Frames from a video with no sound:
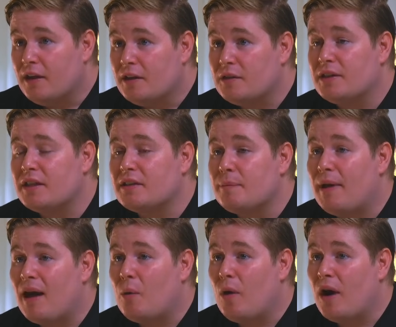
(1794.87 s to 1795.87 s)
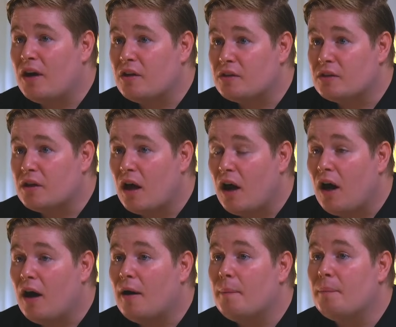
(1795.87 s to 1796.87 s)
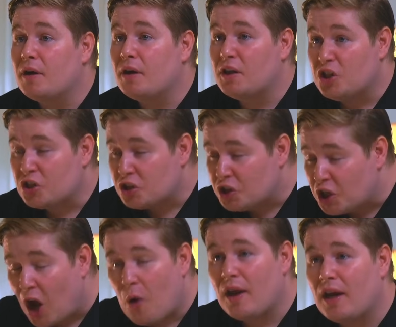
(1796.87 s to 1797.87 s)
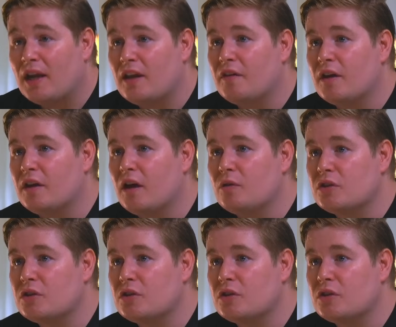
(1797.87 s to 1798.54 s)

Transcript: So it doesn't matter where you start, but just go in and give it a go.